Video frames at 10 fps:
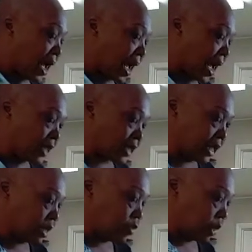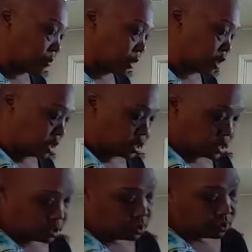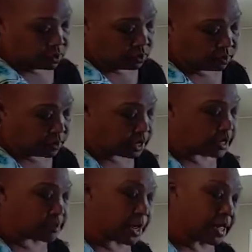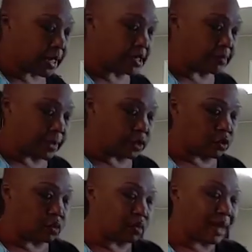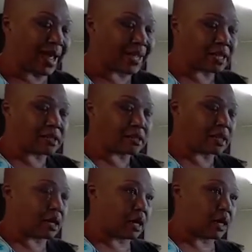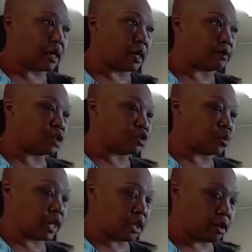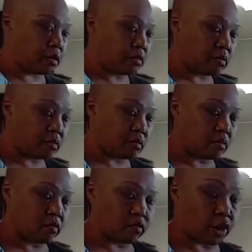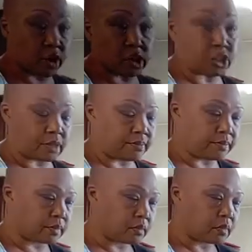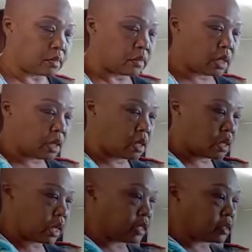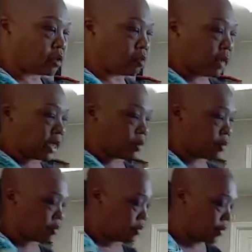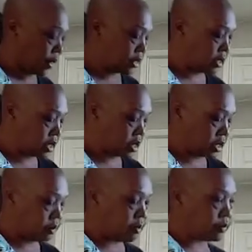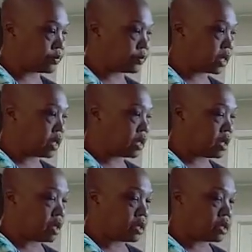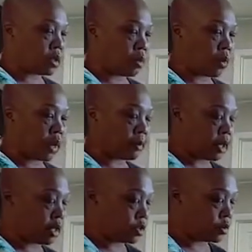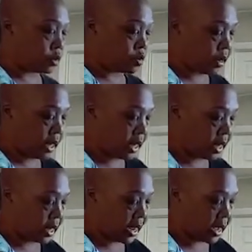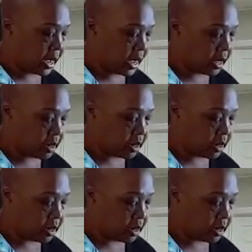I think what I'm gonna do, because my husband do like the sweeter version, and so do my grandson. So what I'm gonna do is go ahead and add